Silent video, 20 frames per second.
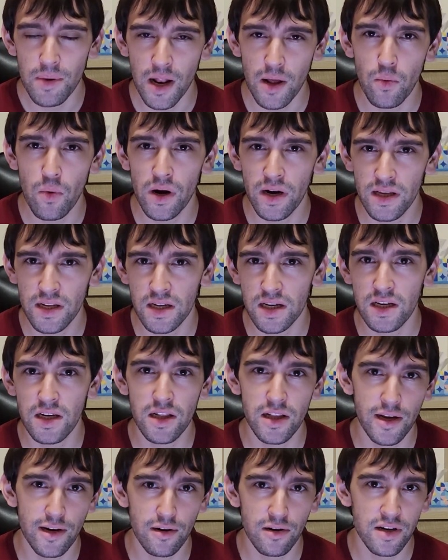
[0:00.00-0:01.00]
But I wanted a
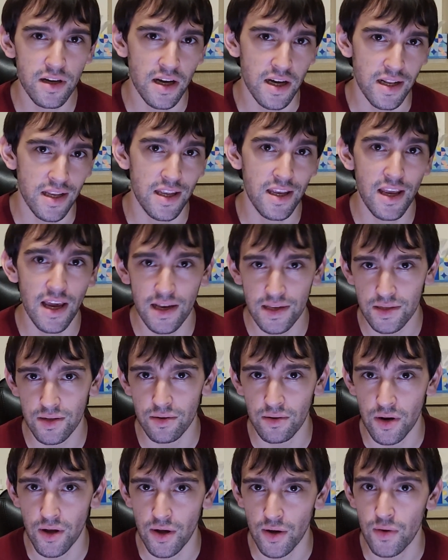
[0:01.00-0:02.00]
clear cut yes
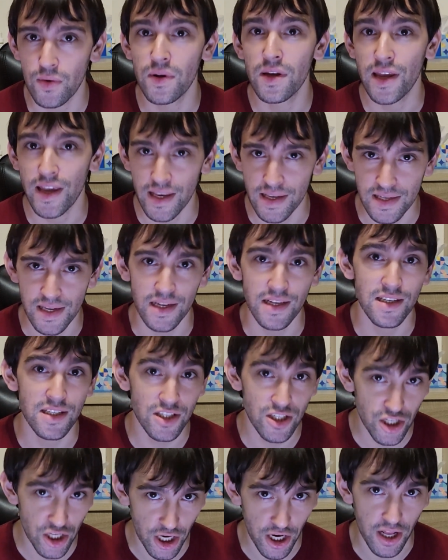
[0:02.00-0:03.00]
or no, is it
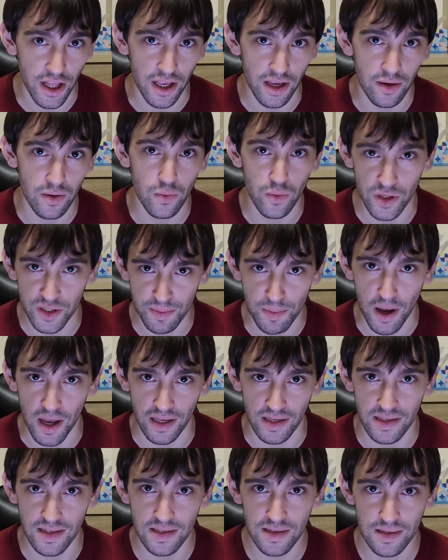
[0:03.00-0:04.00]
cheating
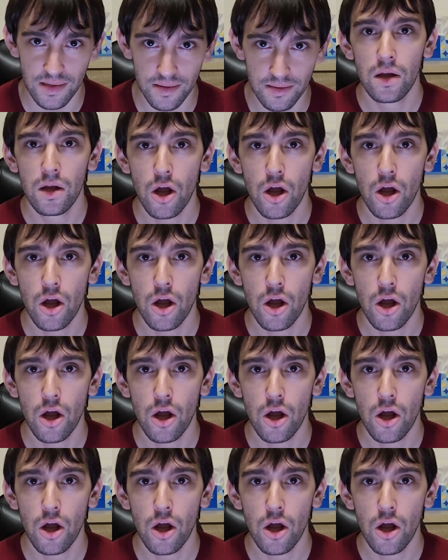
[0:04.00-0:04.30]
response.